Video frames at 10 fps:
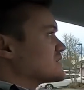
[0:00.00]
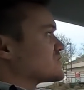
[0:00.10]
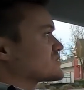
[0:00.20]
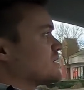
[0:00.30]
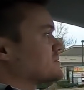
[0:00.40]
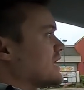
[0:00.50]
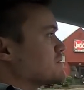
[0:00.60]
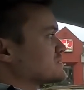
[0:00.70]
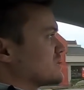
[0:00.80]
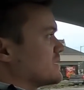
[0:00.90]
So
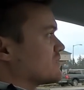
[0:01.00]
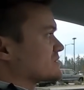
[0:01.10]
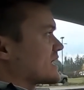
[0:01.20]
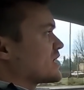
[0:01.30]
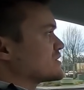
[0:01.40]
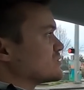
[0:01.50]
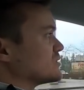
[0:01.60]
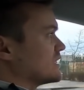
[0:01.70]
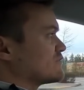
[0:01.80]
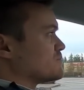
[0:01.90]
sometimes it'll tell
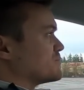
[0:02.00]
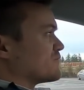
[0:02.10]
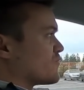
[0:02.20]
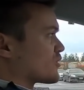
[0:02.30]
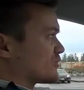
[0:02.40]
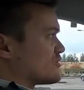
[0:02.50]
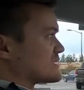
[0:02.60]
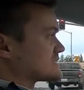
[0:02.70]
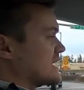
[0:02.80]
you even before 30